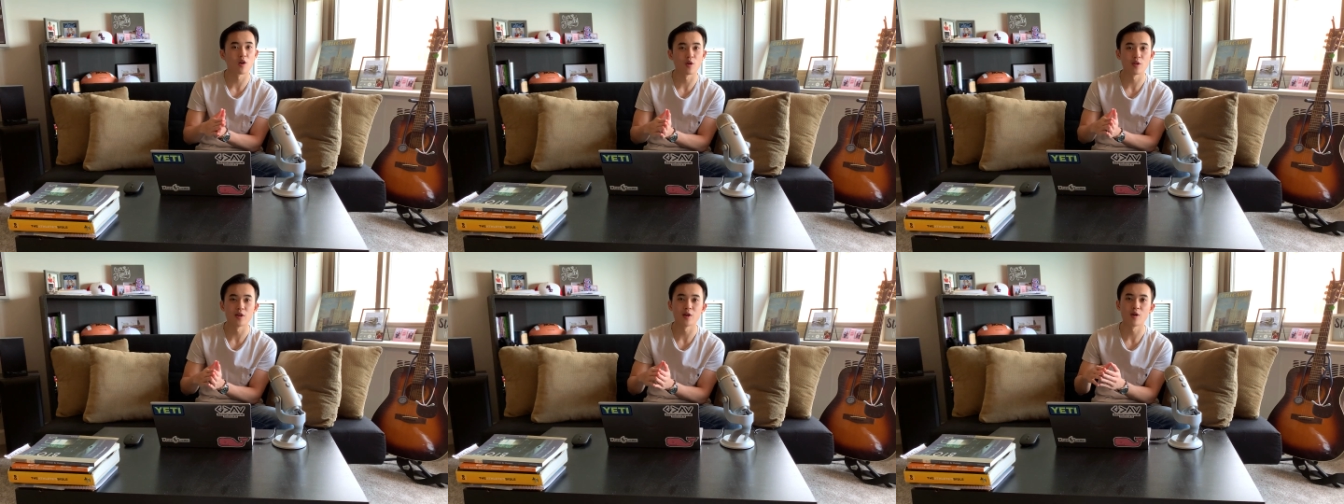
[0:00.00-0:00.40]

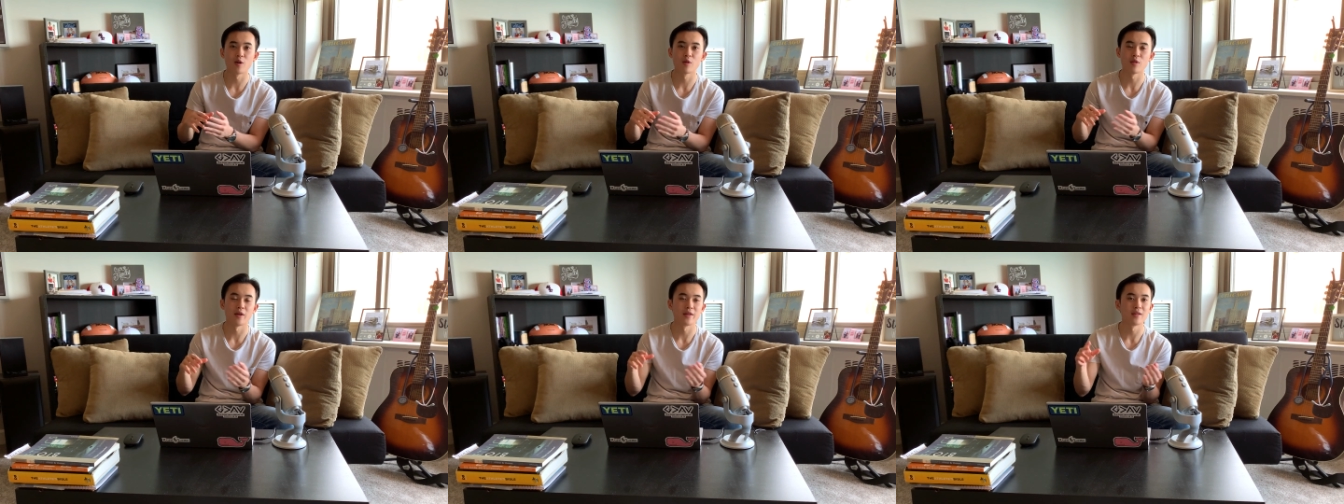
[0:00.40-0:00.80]

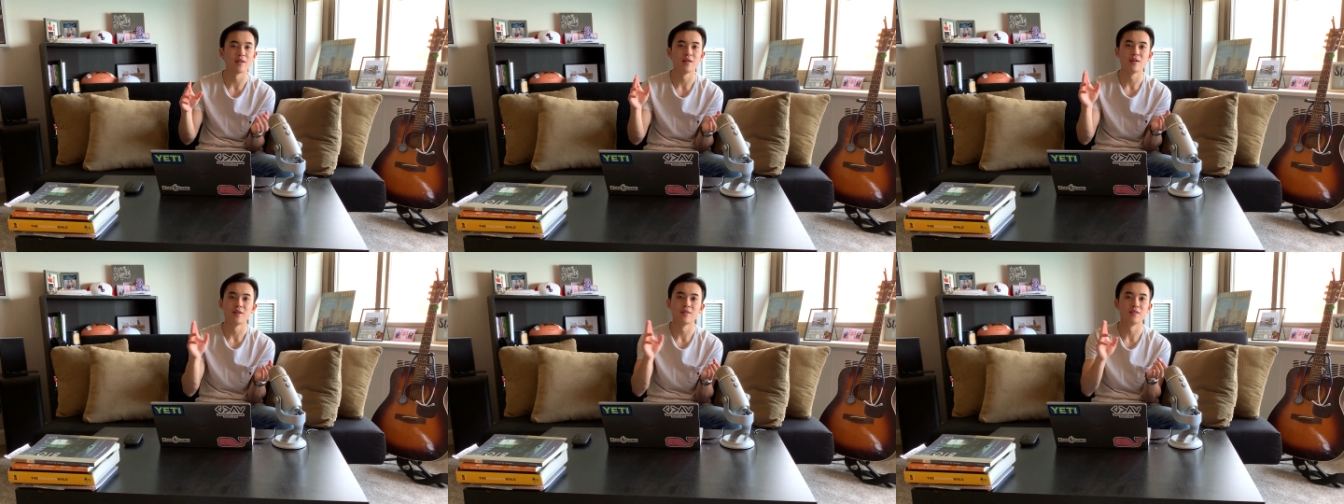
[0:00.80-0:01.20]
earlier like
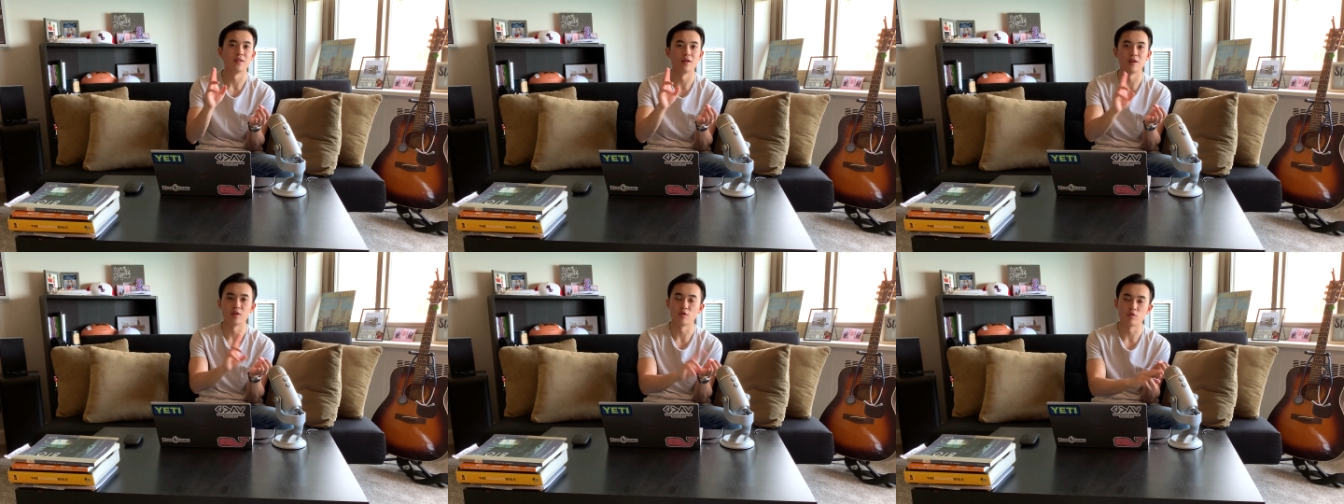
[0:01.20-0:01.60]

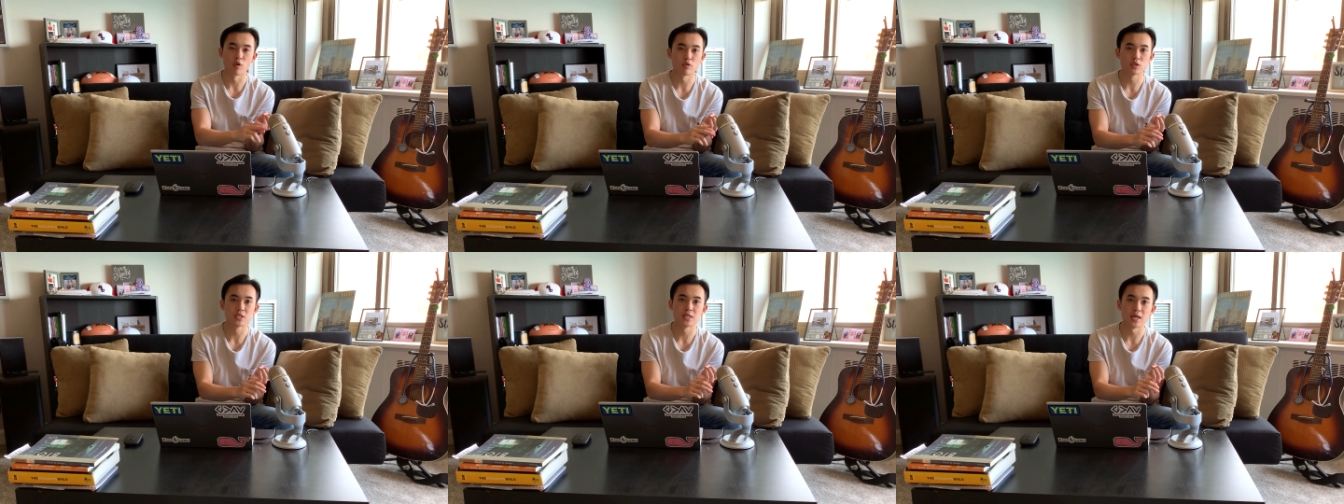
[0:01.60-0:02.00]
the
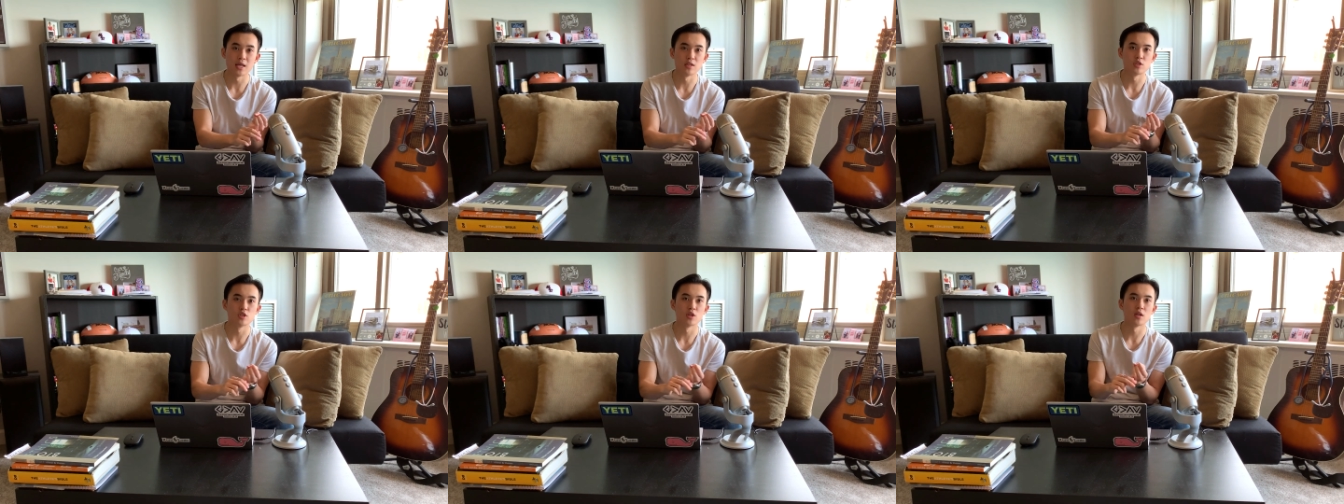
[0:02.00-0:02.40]
growth
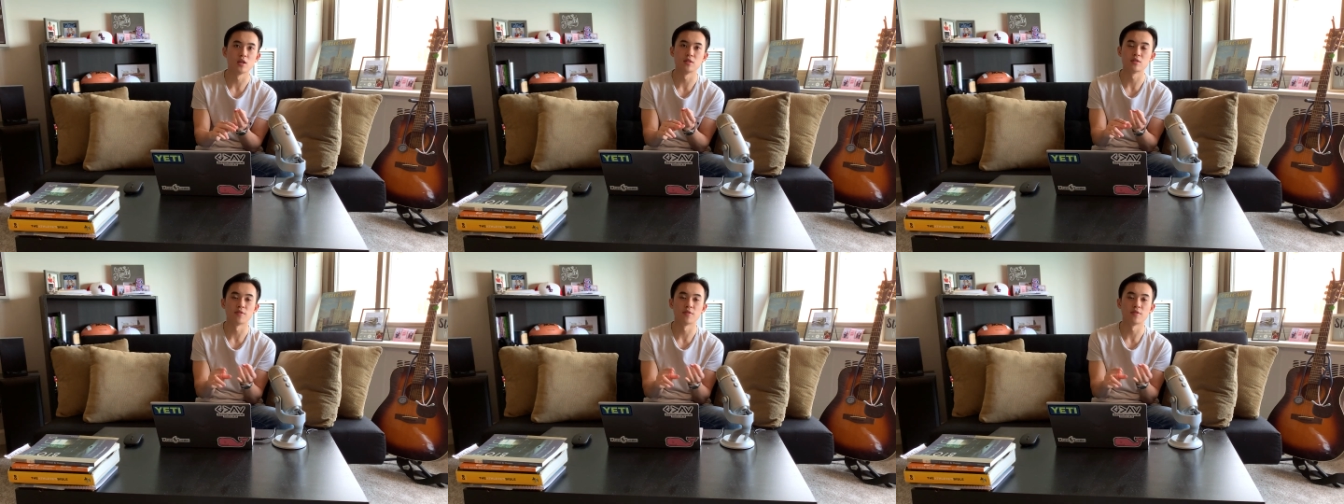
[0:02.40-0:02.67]
stages,